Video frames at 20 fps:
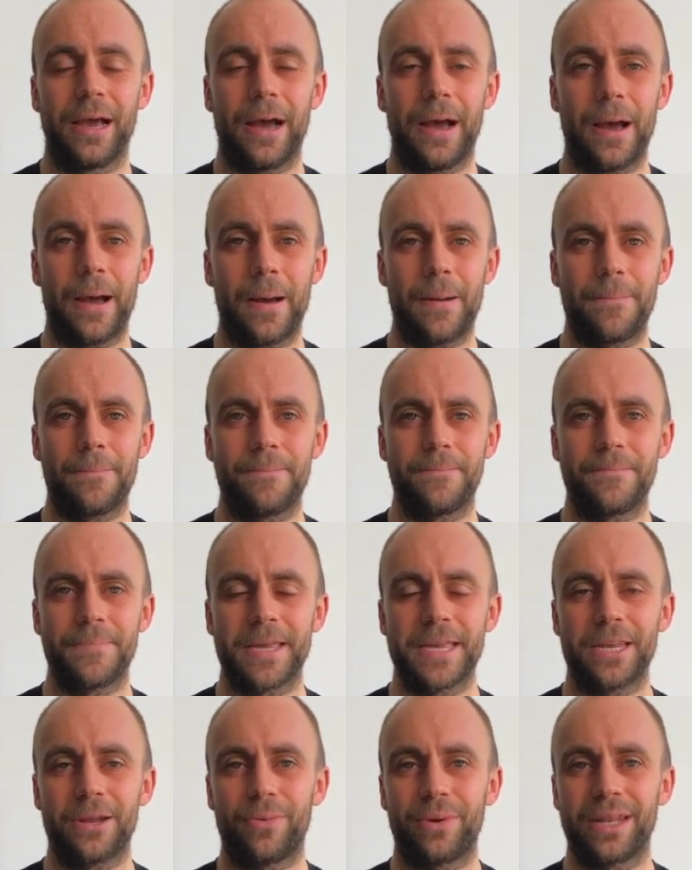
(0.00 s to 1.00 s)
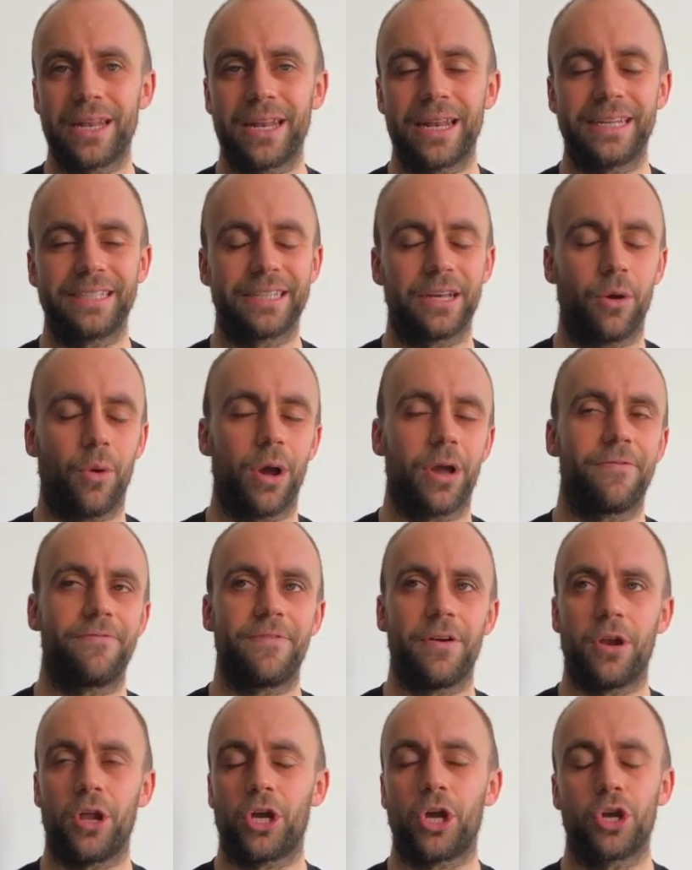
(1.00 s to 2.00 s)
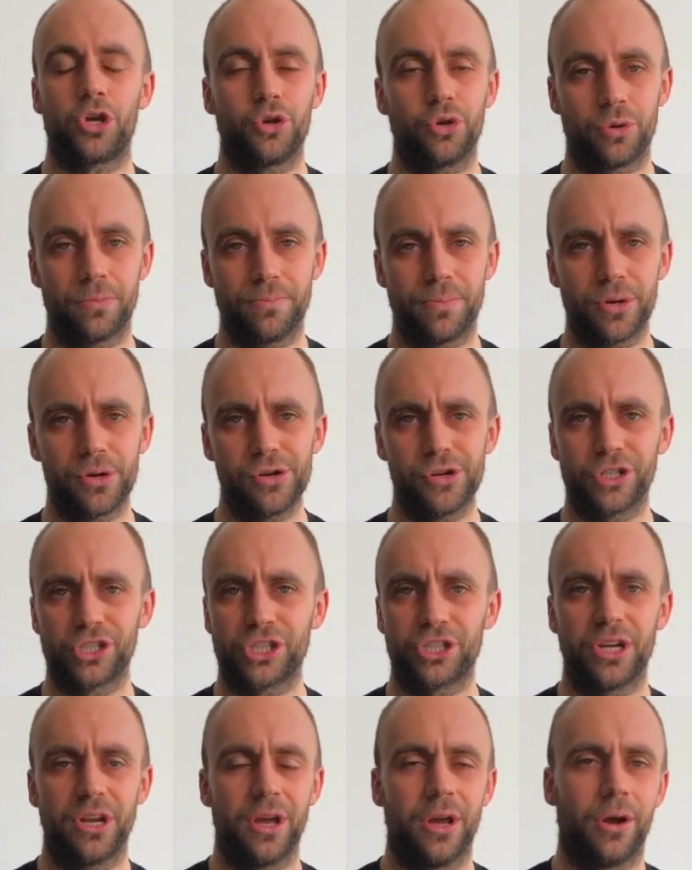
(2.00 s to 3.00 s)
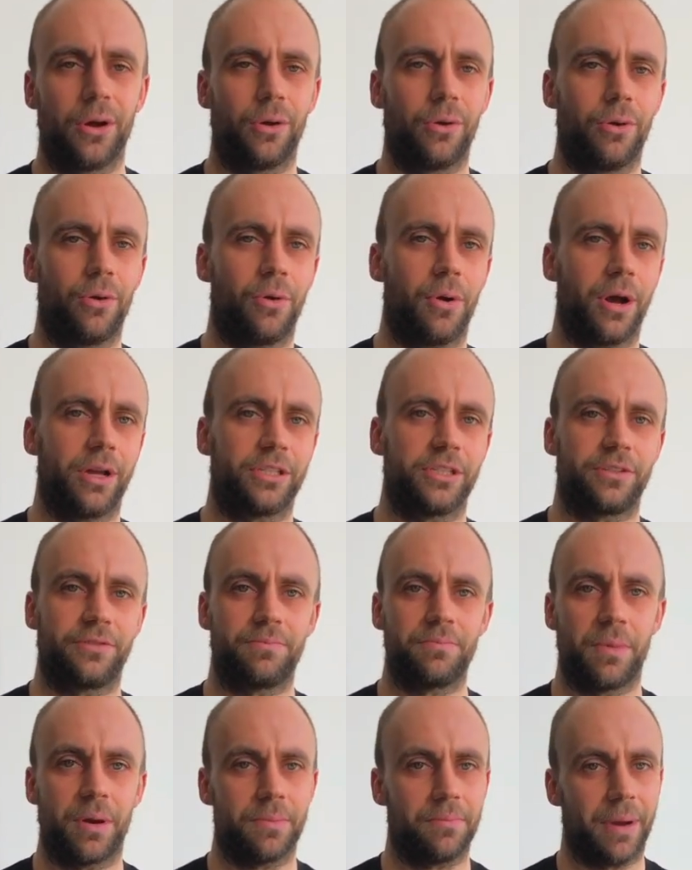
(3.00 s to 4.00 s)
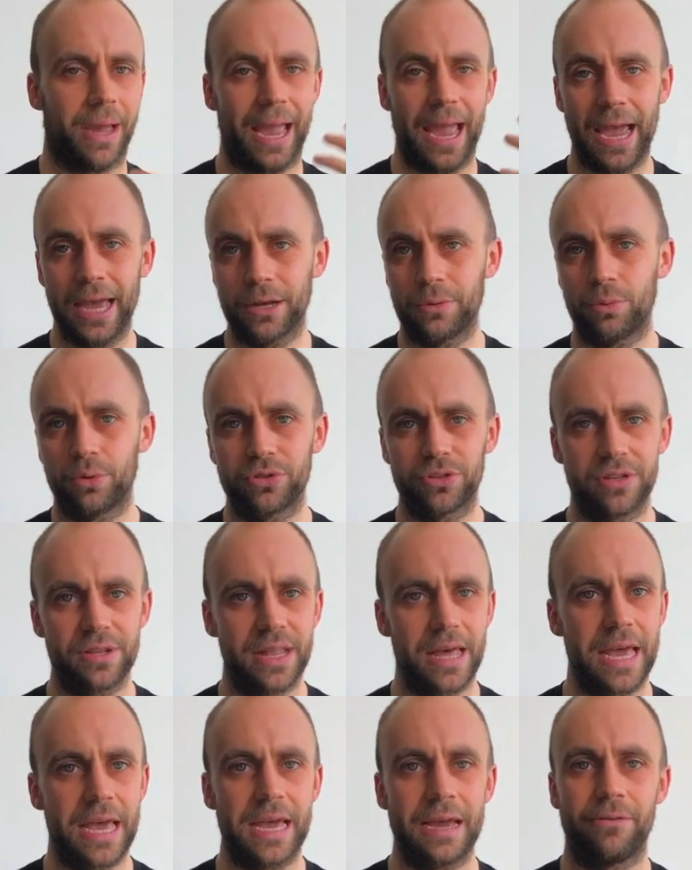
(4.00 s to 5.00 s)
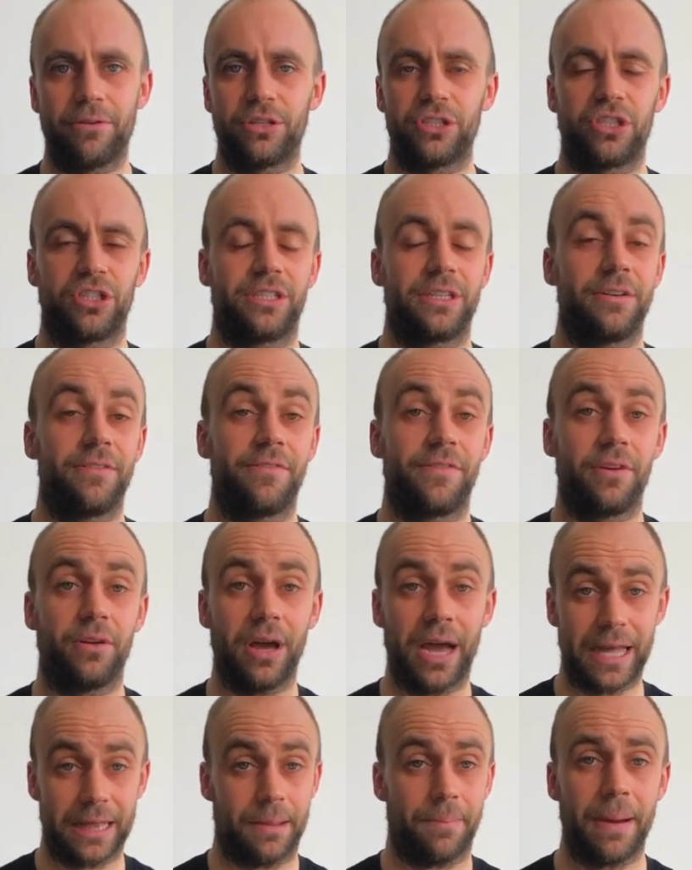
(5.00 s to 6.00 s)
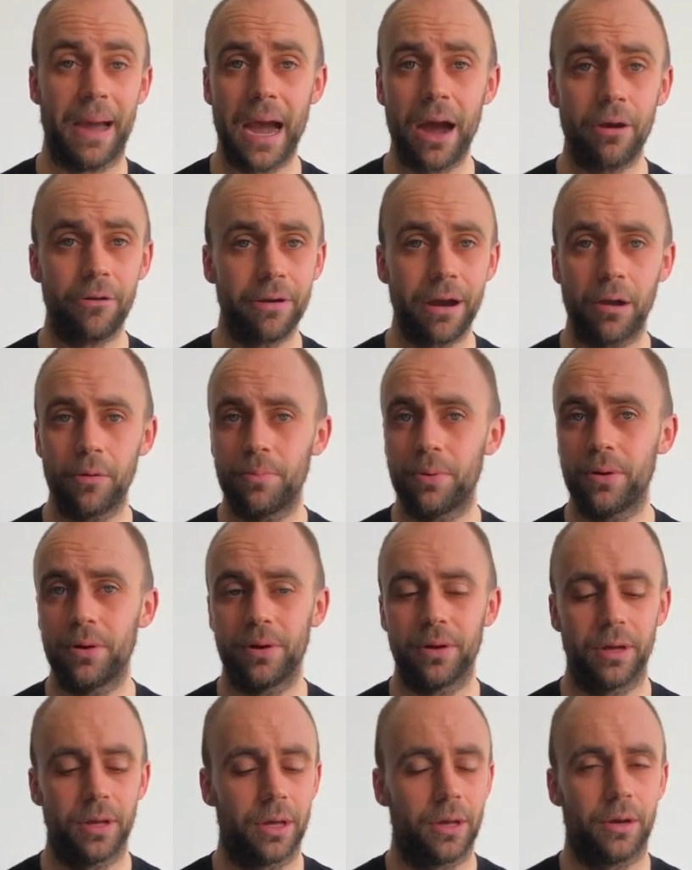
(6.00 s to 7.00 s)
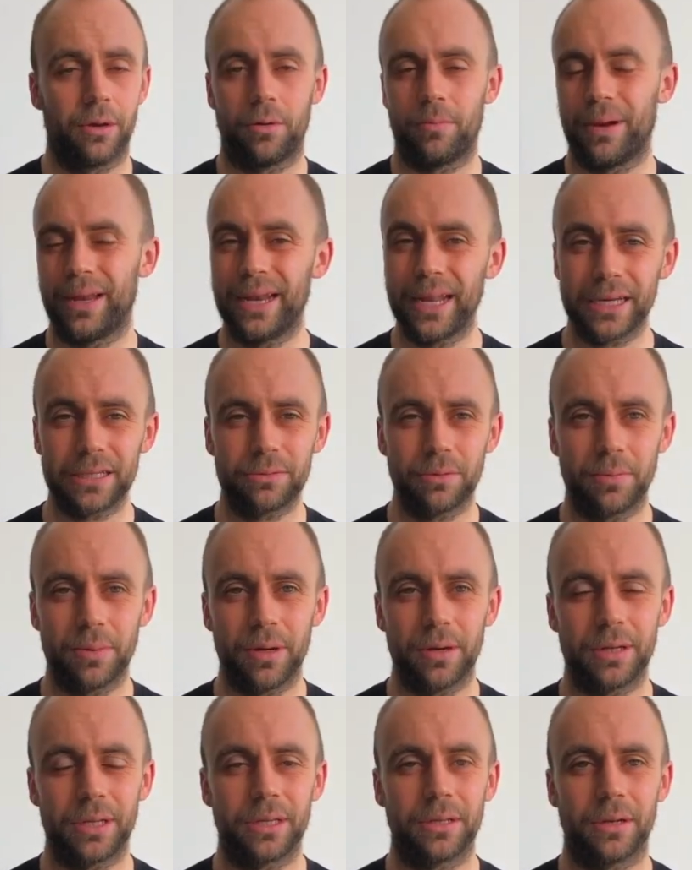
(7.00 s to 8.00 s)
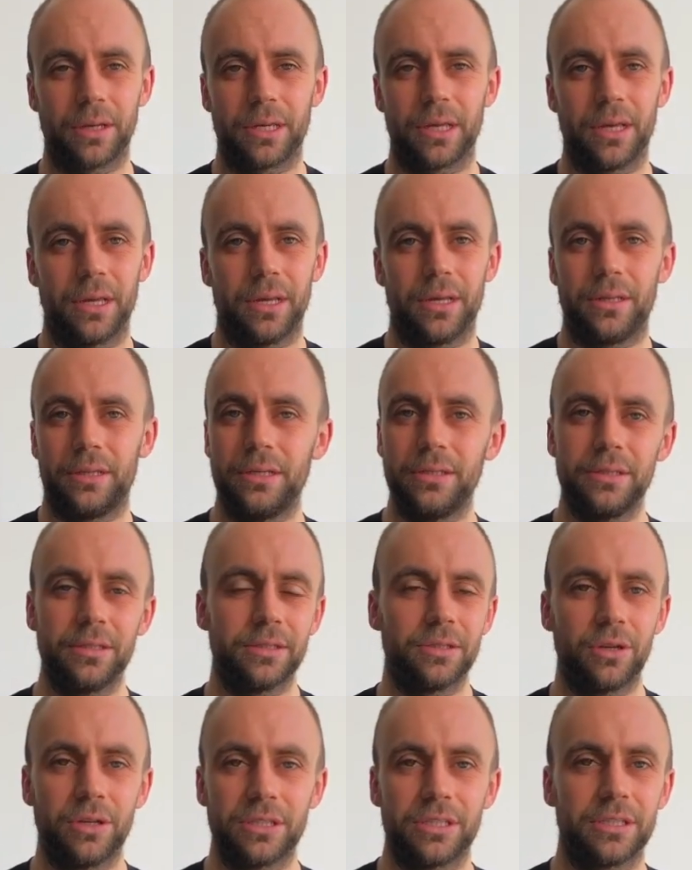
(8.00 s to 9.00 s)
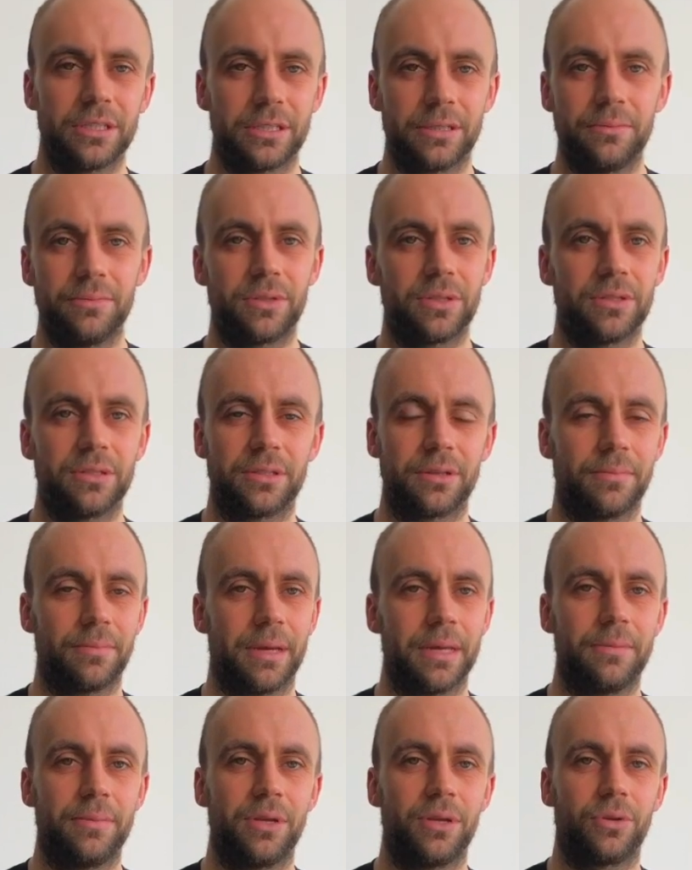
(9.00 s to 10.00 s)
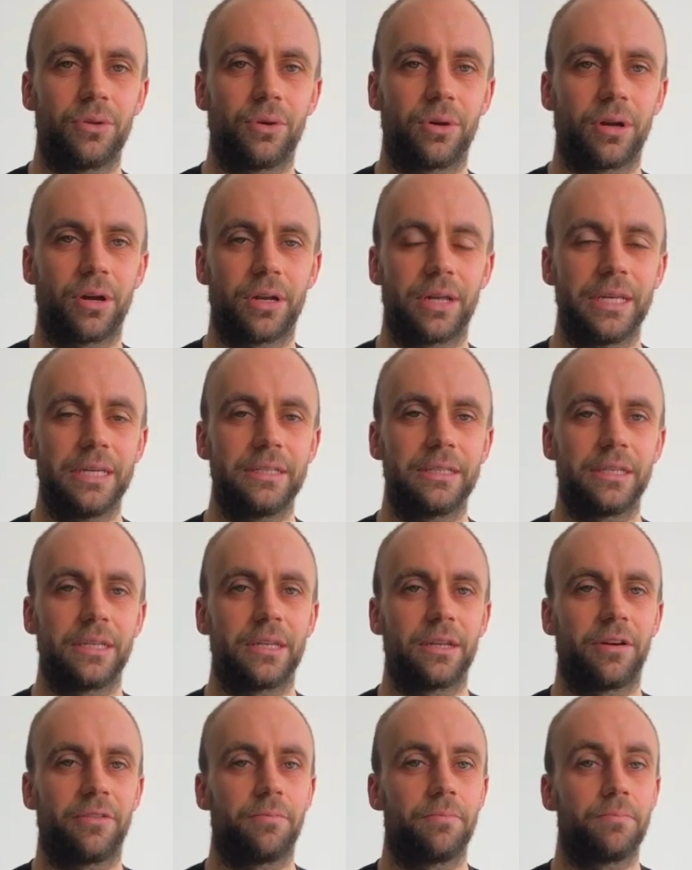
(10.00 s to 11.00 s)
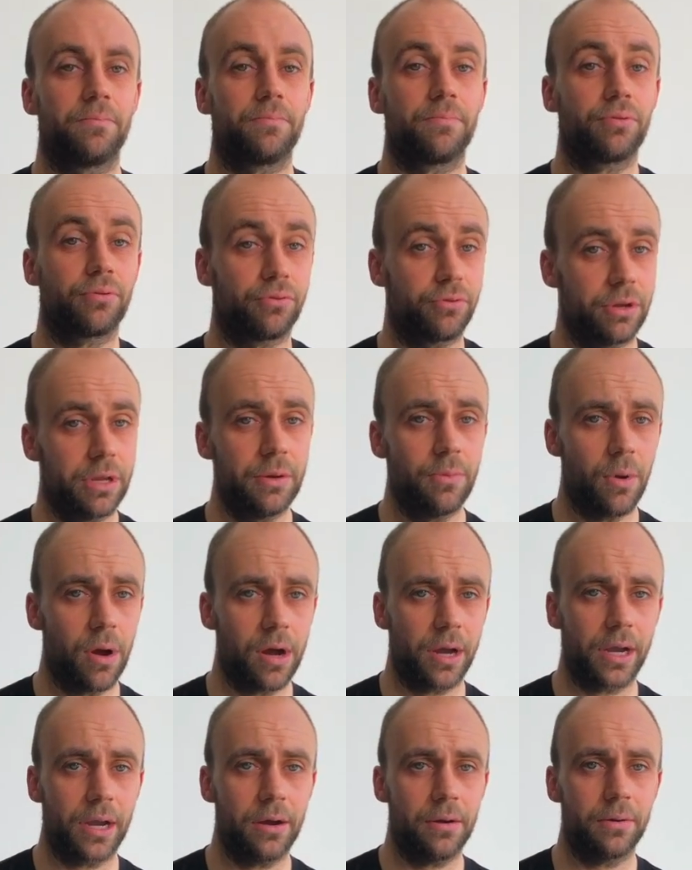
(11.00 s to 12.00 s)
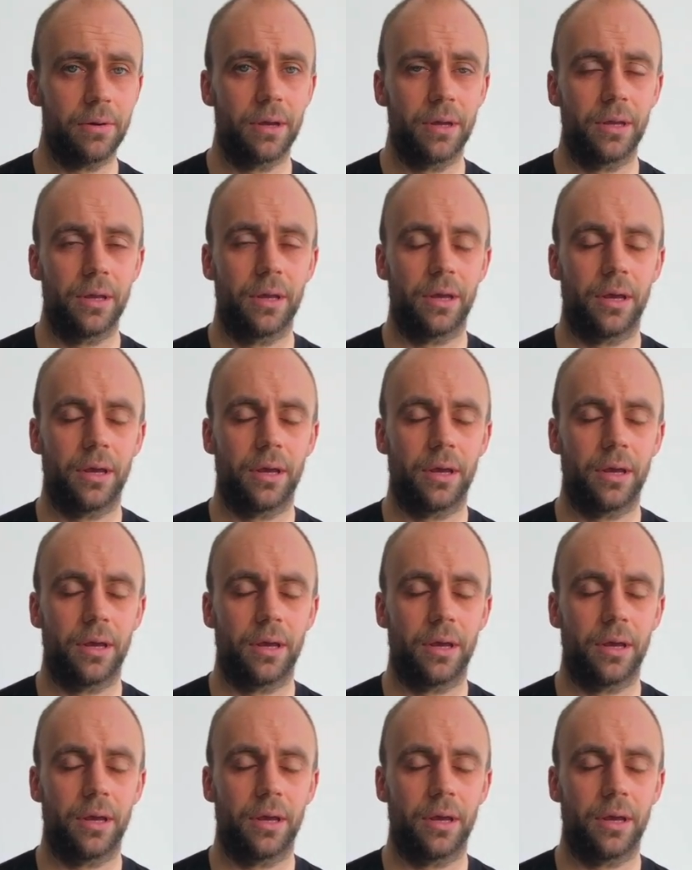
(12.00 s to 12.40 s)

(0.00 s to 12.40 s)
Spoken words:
And then they say, I felt like I couldn't push, or my head wasn't there, or I just didn't feel I had the power output, or my legs were burning. Like, these are signs and symptoms that maybe you're not kind of eating enough pre-workout.